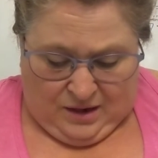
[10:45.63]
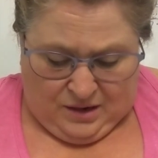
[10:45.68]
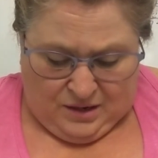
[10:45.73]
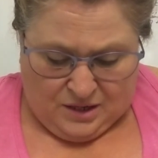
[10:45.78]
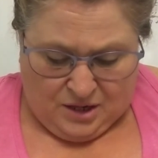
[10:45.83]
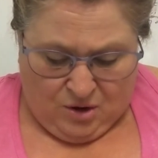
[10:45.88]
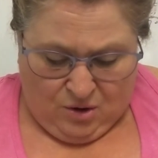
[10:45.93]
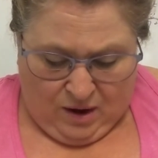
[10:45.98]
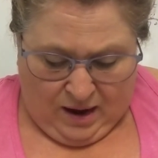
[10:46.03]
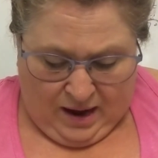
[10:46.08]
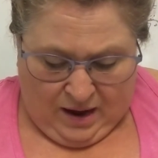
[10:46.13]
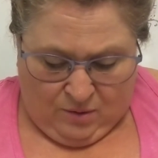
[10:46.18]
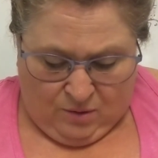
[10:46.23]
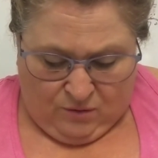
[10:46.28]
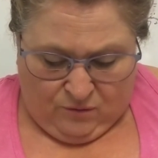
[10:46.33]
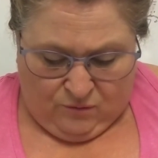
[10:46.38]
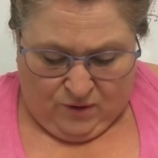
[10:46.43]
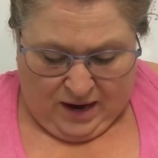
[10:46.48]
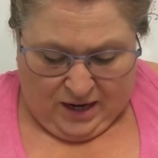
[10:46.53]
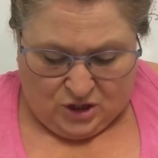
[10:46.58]
So our
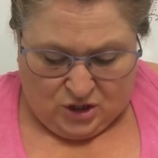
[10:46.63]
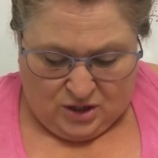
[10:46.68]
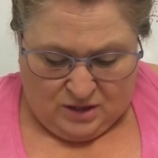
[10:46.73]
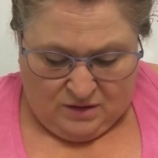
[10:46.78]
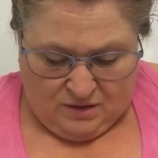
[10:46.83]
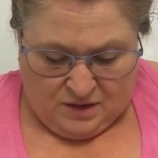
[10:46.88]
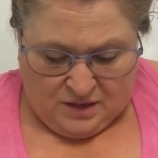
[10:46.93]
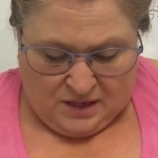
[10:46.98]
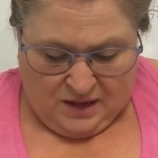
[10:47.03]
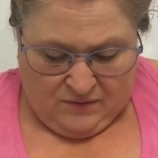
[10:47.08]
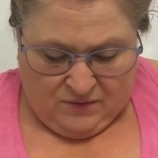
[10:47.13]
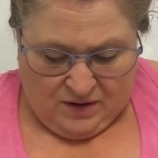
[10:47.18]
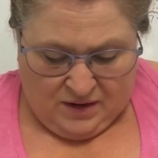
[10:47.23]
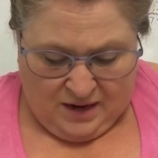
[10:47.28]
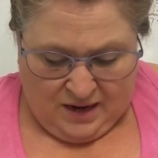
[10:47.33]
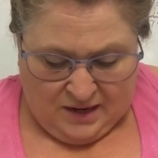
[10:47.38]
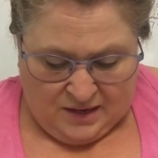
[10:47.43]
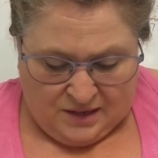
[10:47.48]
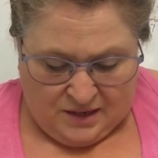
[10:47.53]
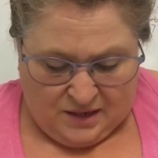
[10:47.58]
fraction there,
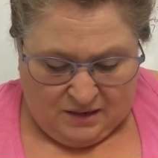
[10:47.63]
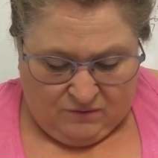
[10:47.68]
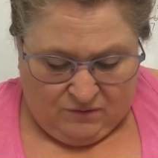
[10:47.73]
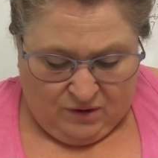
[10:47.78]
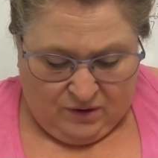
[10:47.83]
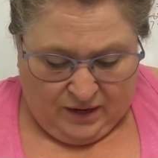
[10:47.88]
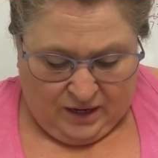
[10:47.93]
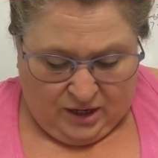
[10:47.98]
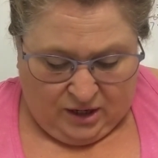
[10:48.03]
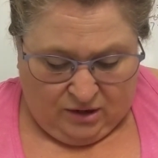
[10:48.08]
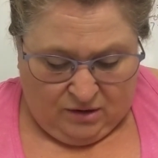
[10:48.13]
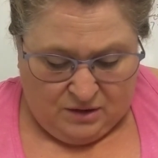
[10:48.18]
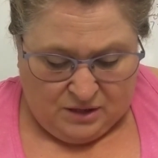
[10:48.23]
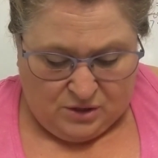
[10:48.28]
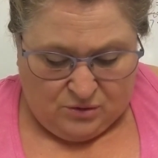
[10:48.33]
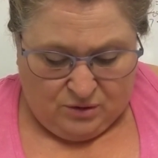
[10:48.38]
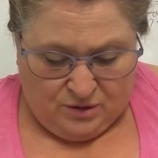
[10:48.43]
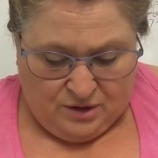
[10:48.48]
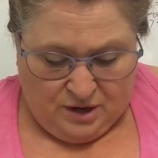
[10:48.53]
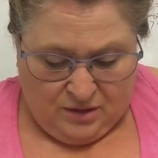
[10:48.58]
7/9, is very close
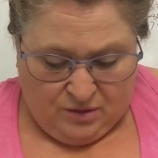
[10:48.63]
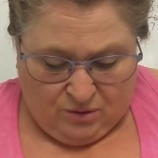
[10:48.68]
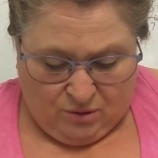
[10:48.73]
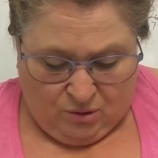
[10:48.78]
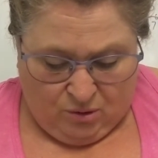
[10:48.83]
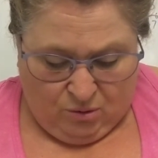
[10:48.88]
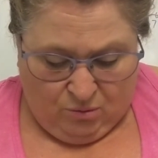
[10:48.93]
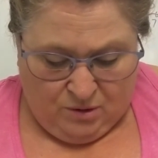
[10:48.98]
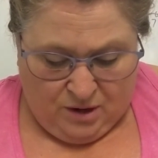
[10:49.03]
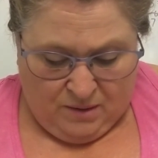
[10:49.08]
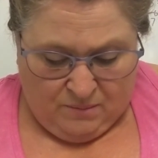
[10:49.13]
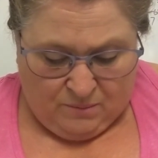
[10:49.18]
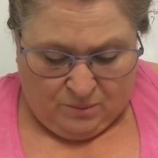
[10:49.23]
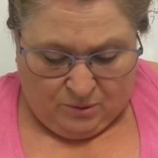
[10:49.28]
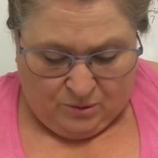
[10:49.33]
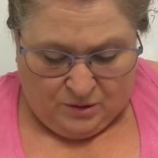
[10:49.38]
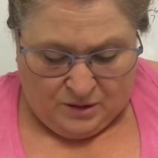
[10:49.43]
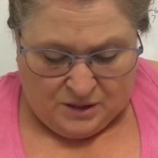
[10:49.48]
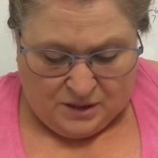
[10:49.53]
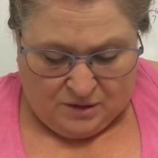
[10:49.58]
to another whole
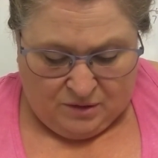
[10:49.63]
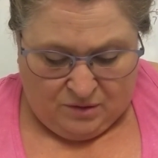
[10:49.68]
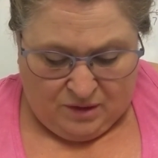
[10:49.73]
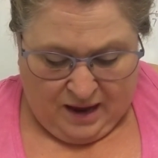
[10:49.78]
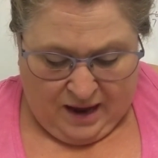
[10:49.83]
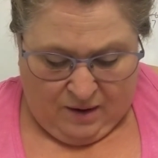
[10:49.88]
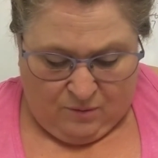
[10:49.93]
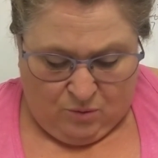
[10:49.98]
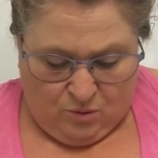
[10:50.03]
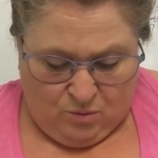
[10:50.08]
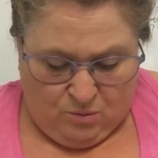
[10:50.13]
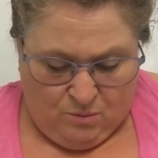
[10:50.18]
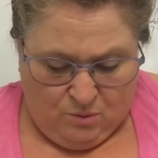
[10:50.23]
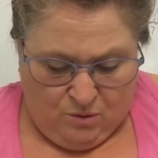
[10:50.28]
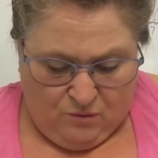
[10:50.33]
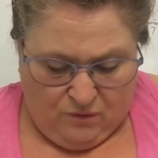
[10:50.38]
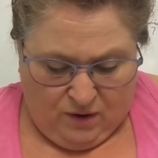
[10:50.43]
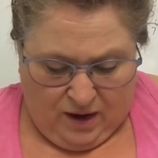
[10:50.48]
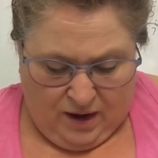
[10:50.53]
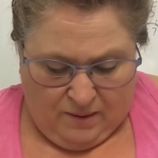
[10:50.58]
number, so that will
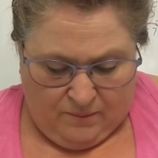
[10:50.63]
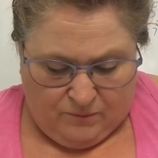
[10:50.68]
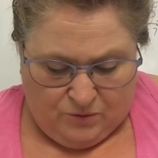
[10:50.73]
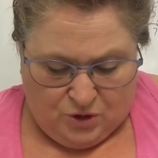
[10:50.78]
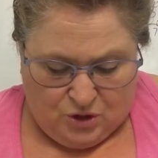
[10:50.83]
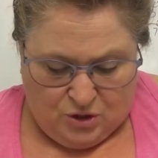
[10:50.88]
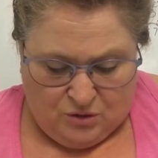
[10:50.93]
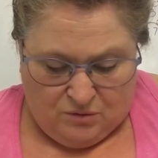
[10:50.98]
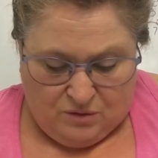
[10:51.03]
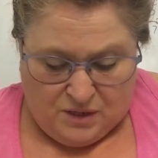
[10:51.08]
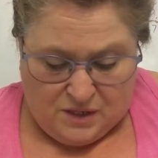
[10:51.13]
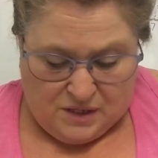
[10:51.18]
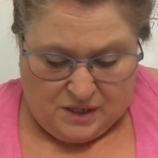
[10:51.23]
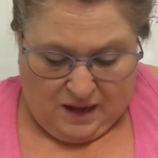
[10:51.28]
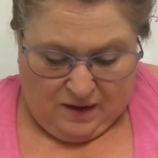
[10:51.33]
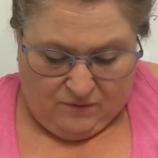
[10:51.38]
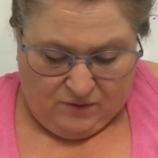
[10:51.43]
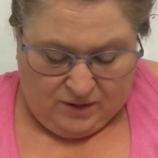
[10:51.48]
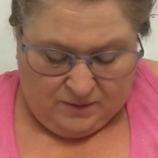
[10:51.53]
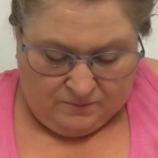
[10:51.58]
move up to
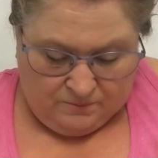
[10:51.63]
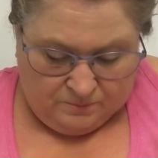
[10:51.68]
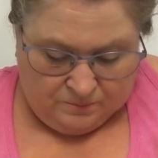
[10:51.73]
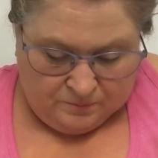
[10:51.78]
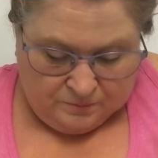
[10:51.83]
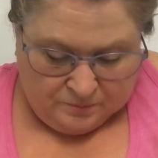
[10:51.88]
7.